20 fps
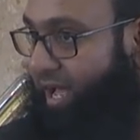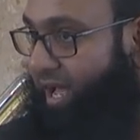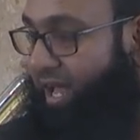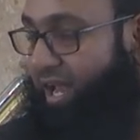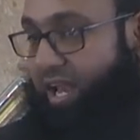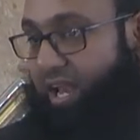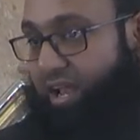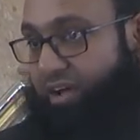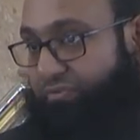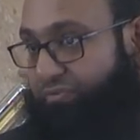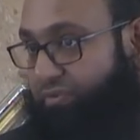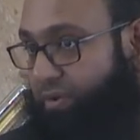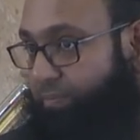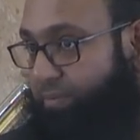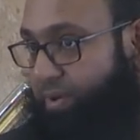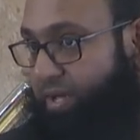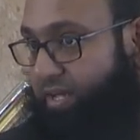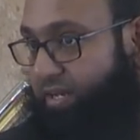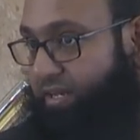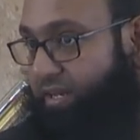Allah
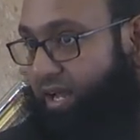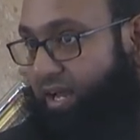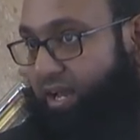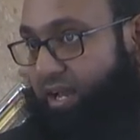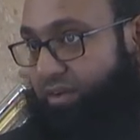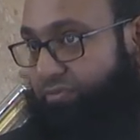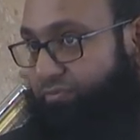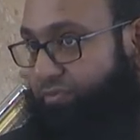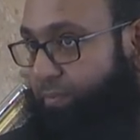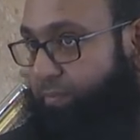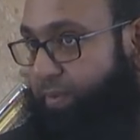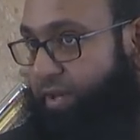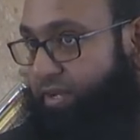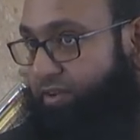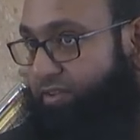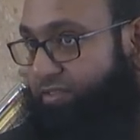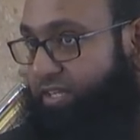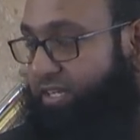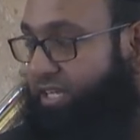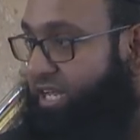forbid,
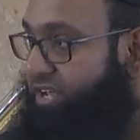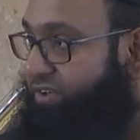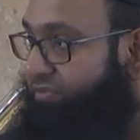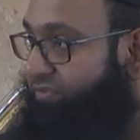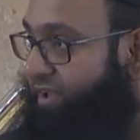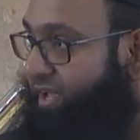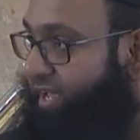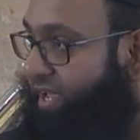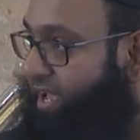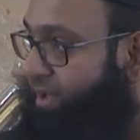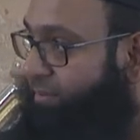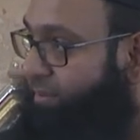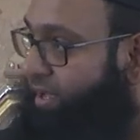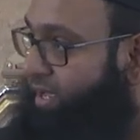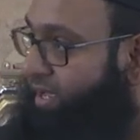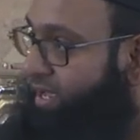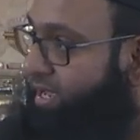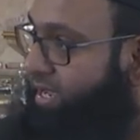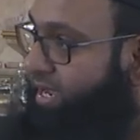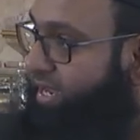on the day of
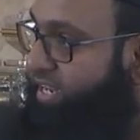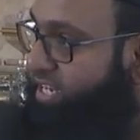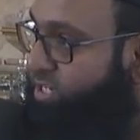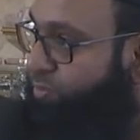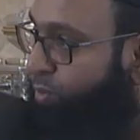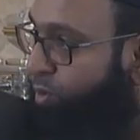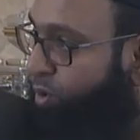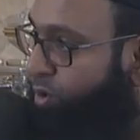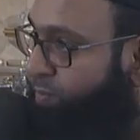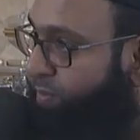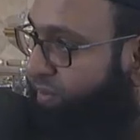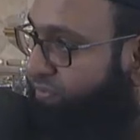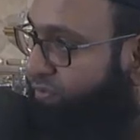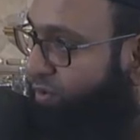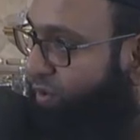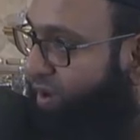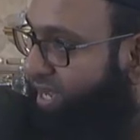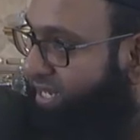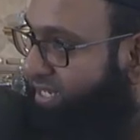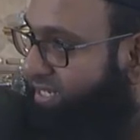Qiyamah, it is brought
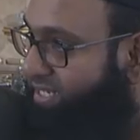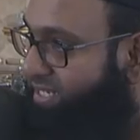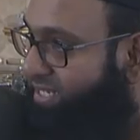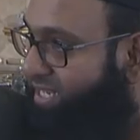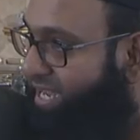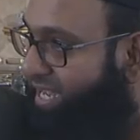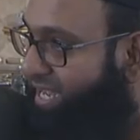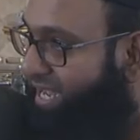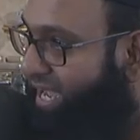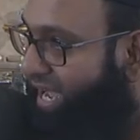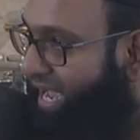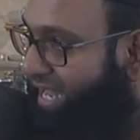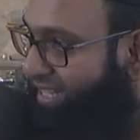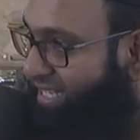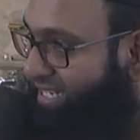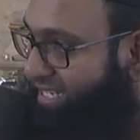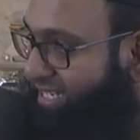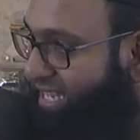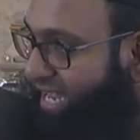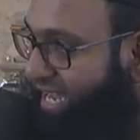before us at
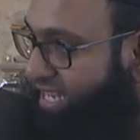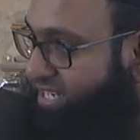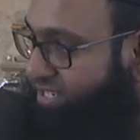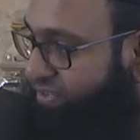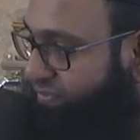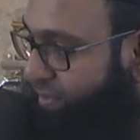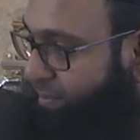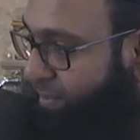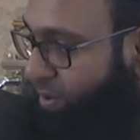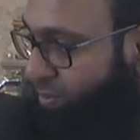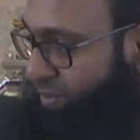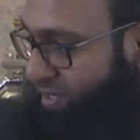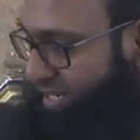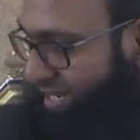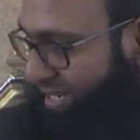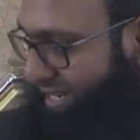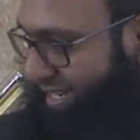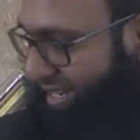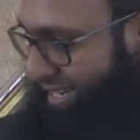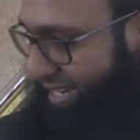the size of a
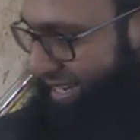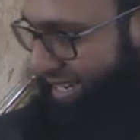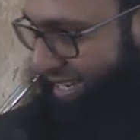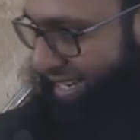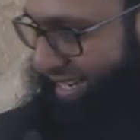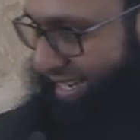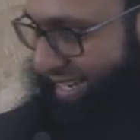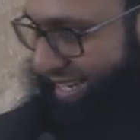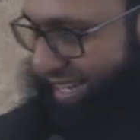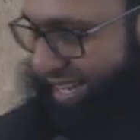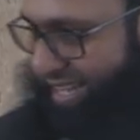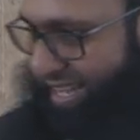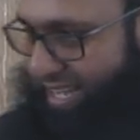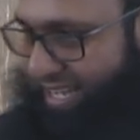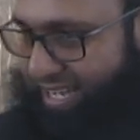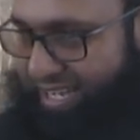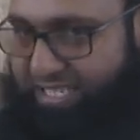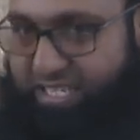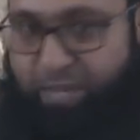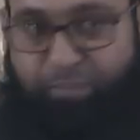mountain.
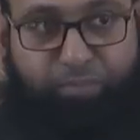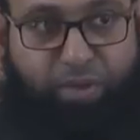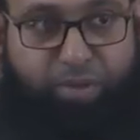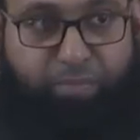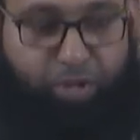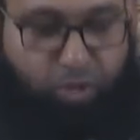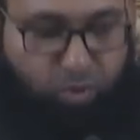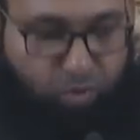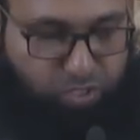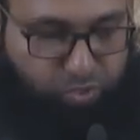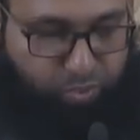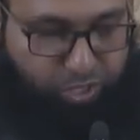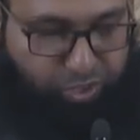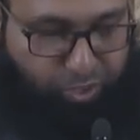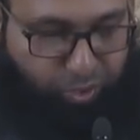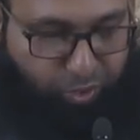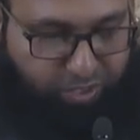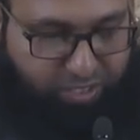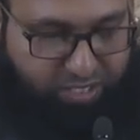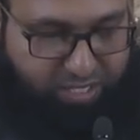Simply because we
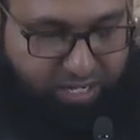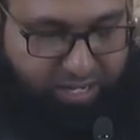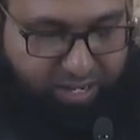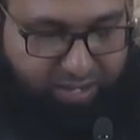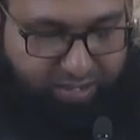thought